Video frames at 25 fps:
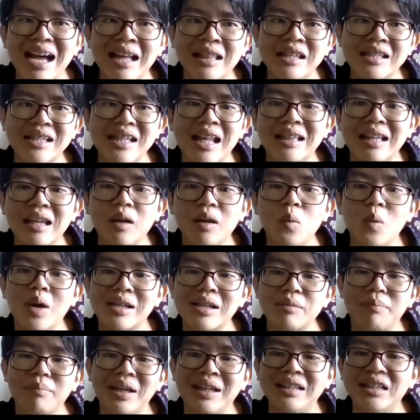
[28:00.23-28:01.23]

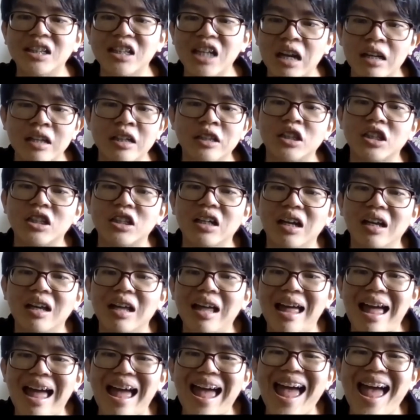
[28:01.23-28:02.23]
Christianity. So
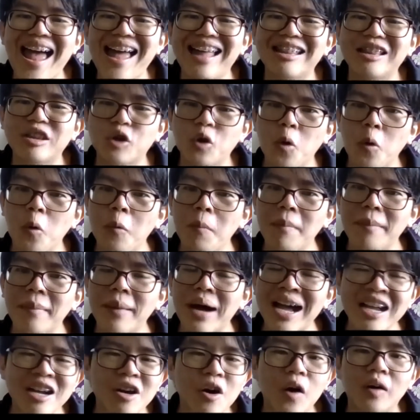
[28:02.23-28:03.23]
growing up
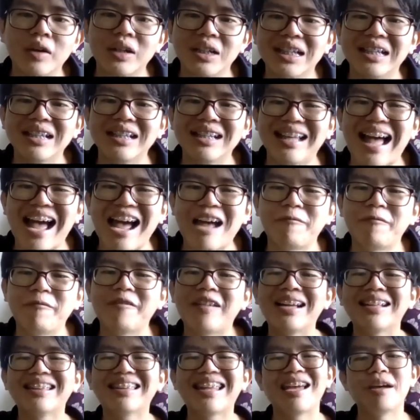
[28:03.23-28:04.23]
in the Christian
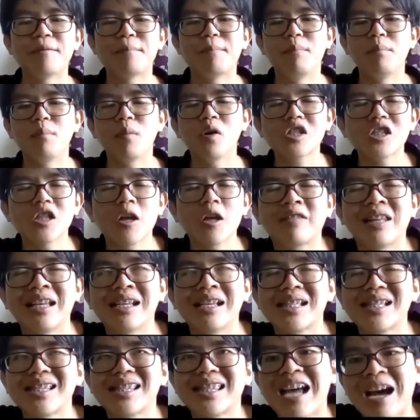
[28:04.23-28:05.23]
background, I always
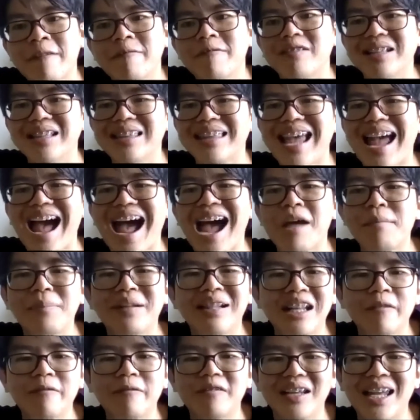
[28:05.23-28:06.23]
assumed that I
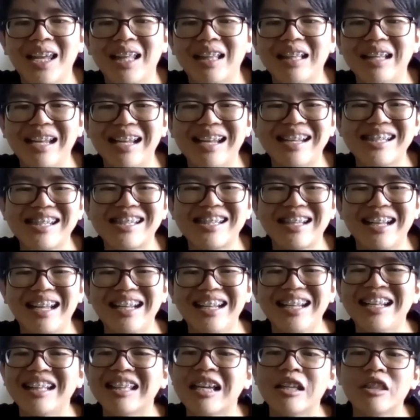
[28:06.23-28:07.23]
know what
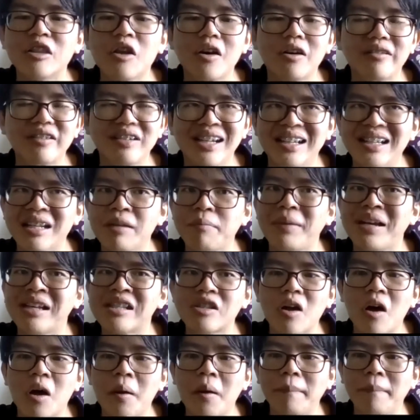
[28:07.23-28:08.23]
Christianity is
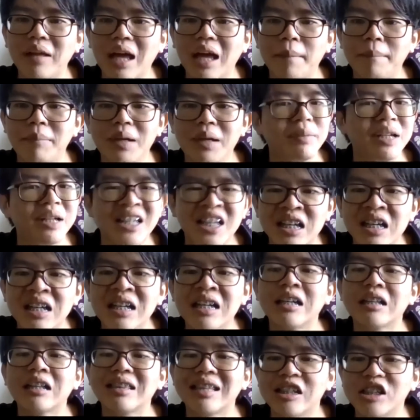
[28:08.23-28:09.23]
without really
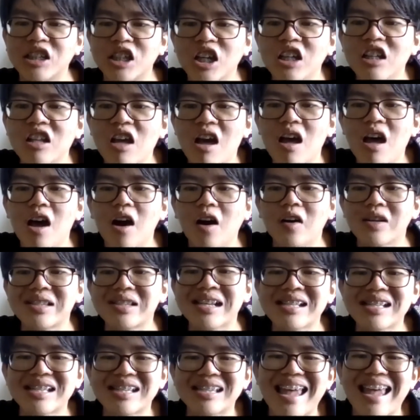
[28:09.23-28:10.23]
thinking much about
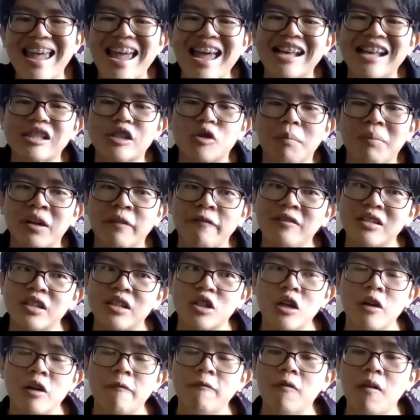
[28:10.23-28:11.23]
its
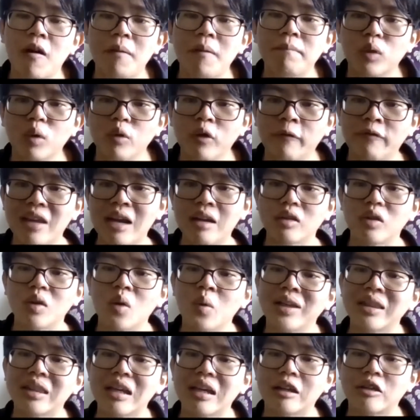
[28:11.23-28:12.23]
meaning or
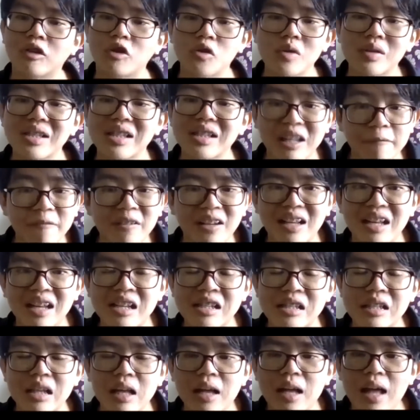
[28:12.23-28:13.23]
significance.
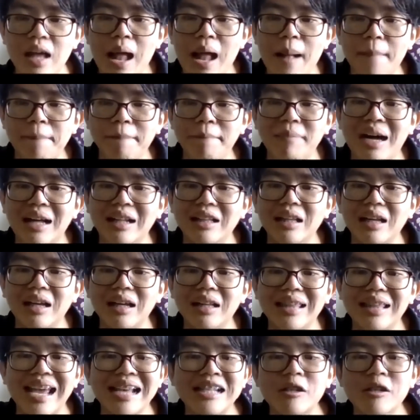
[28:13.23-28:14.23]
Yet, through a
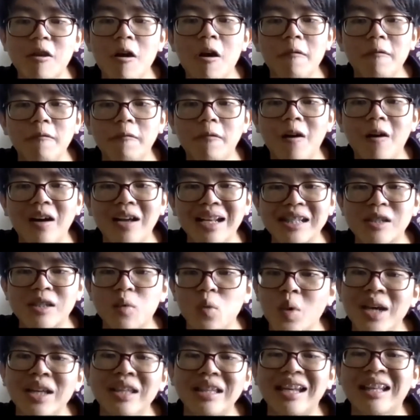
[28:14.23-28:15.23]
lot of
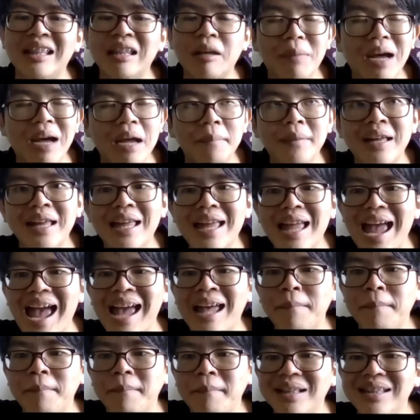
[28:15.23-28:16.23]
discussion during
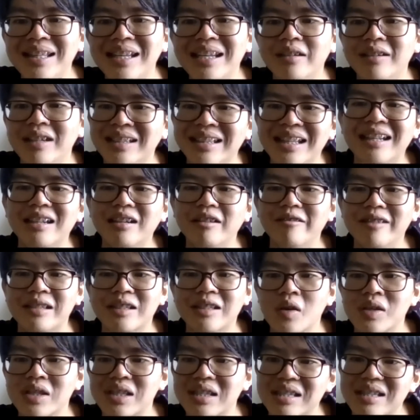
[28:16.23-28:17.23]
PG and SM
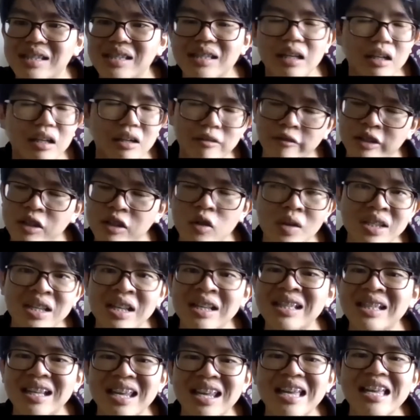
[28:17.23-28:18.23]
sessions, my
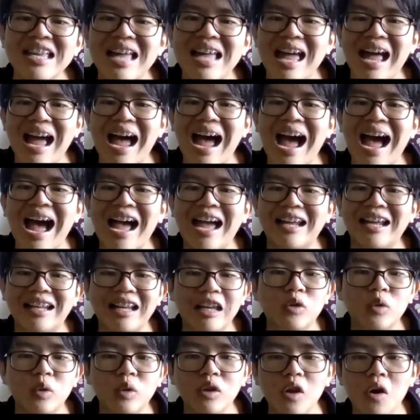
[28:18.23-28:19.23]
understanding was
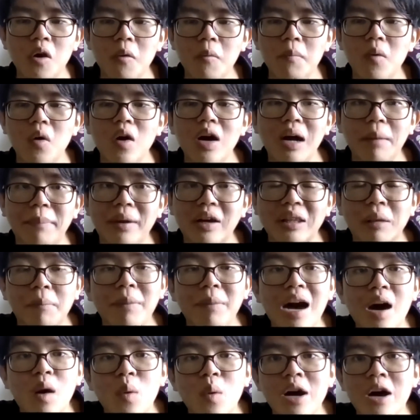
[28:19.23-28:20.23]
being challenged.
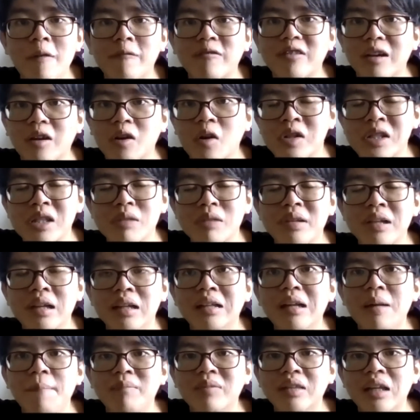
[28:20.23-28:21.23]
And to
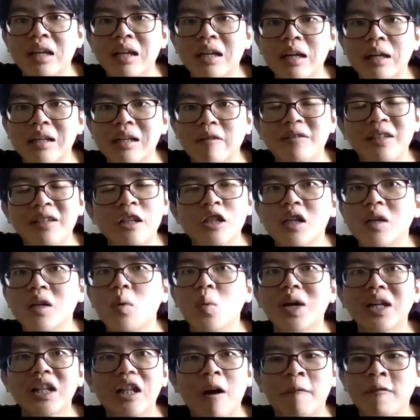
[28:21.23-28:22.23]
my horror,
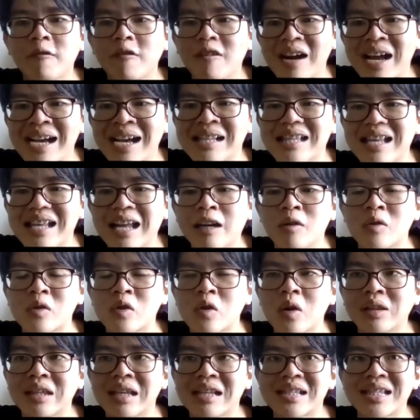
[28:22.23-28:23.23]
I find that
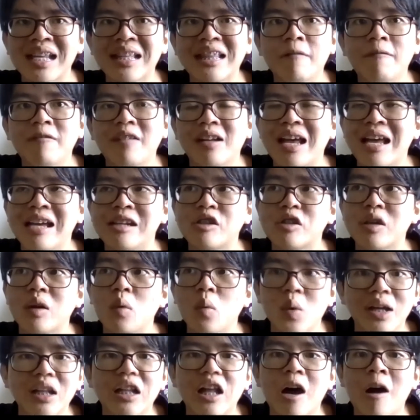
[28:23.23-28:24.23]
most of the
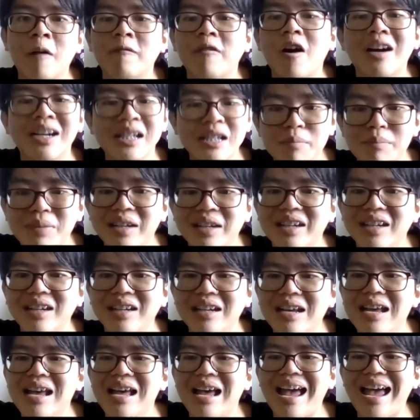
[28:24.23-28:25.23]
stuff that I
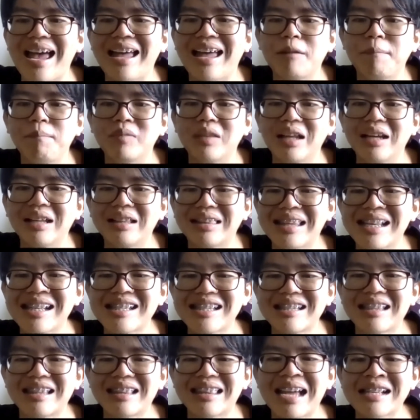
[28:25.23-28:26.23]
believe in is
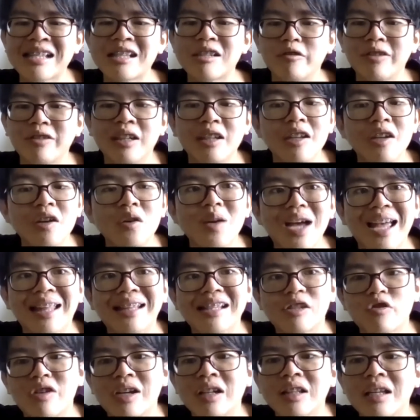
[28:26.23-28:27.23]
either not really
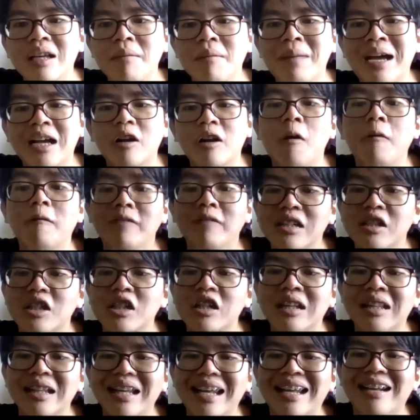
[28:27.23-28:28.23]
based on
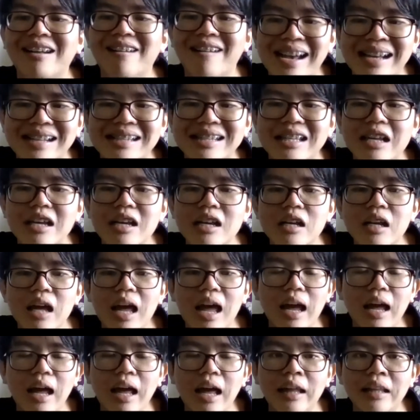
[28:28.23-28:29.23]
biblical
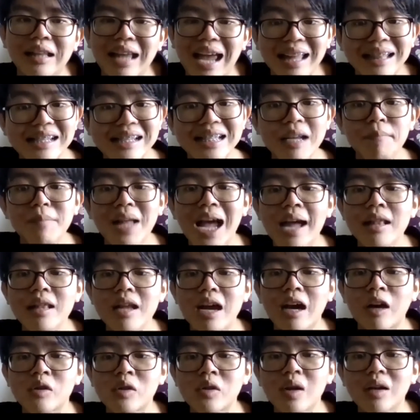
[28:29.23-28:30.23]
teaching or just
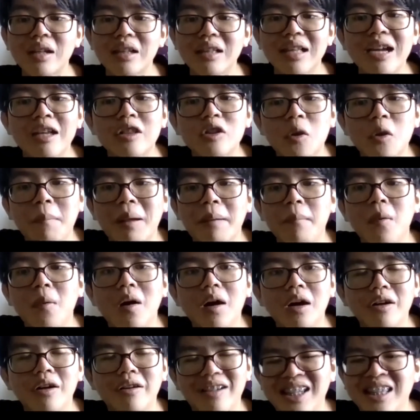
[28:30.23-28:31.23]
stay at superficial
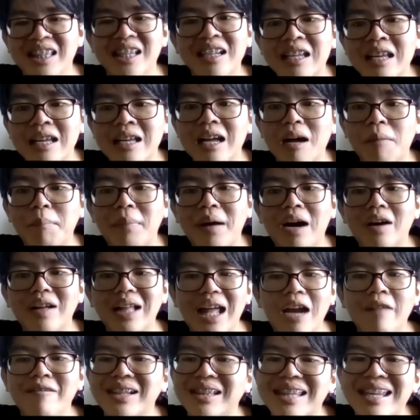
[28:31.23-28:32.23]
form without
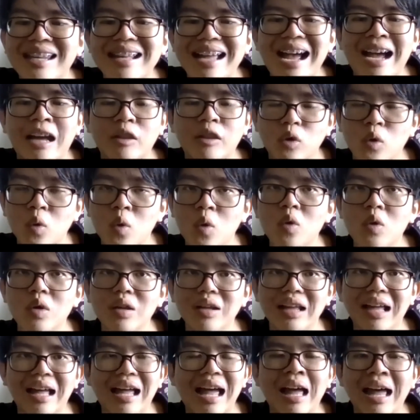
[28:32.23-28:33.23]
knowing the true
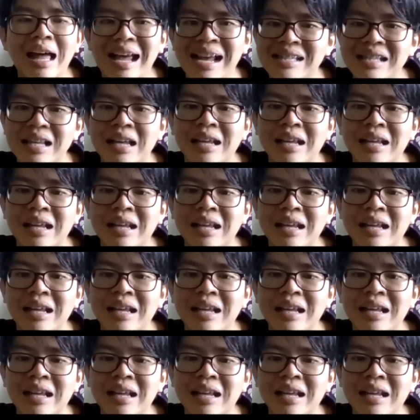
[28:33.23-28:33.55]
significance.